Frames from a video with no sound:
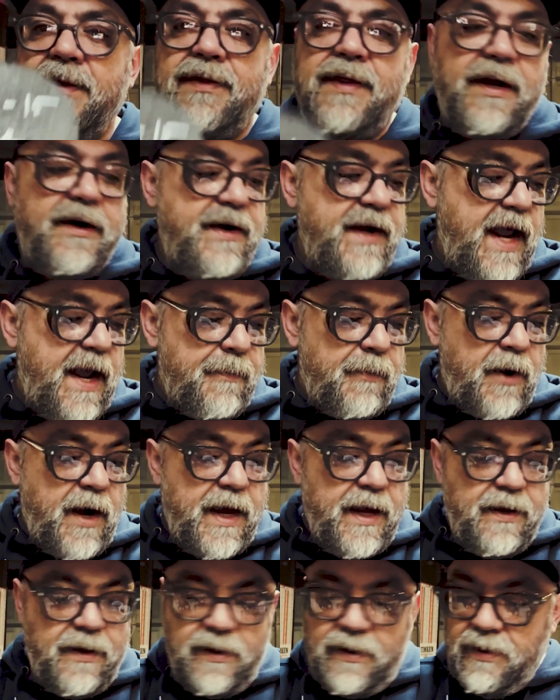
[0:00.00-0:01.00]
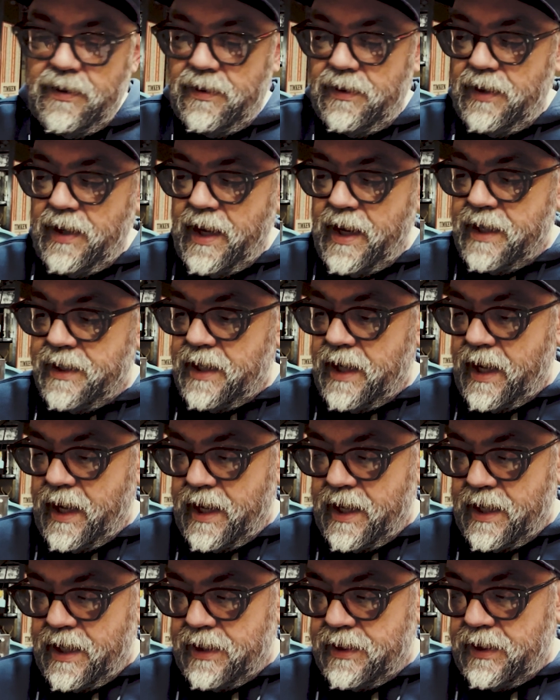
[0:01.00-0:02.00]
they're damn right head to
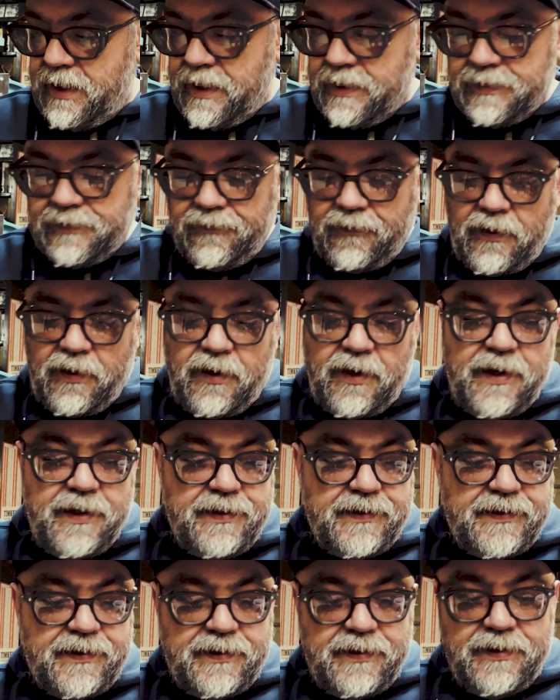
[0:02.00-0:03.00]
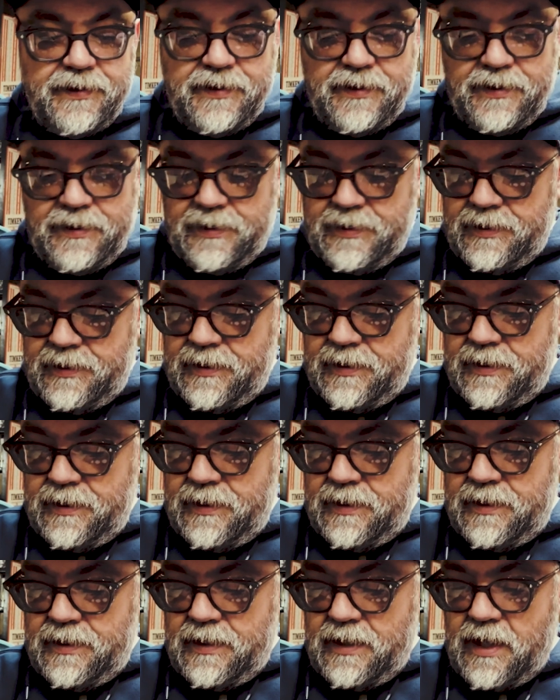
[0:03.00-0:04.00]
head as far as
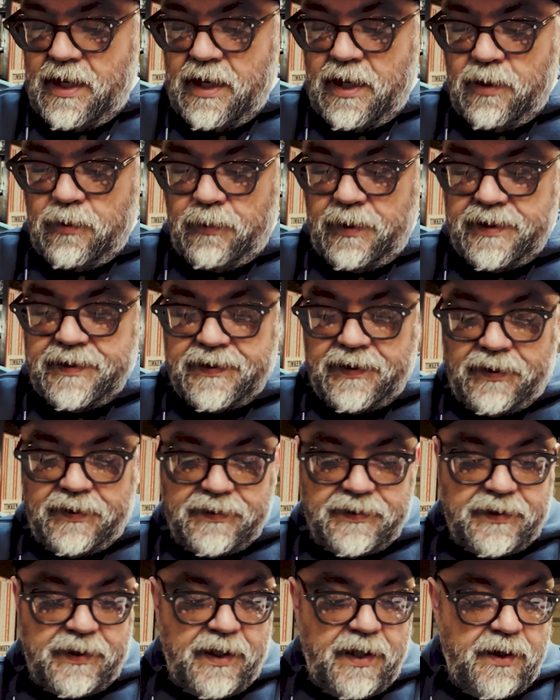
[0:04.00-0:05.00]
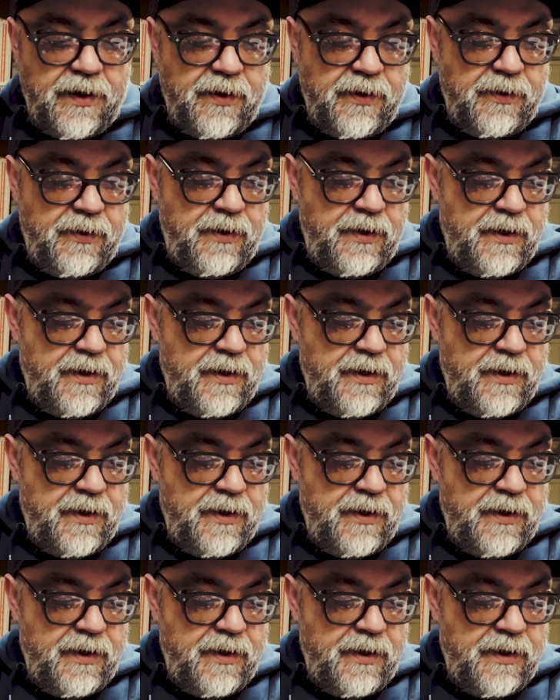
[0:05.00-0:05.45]
results go.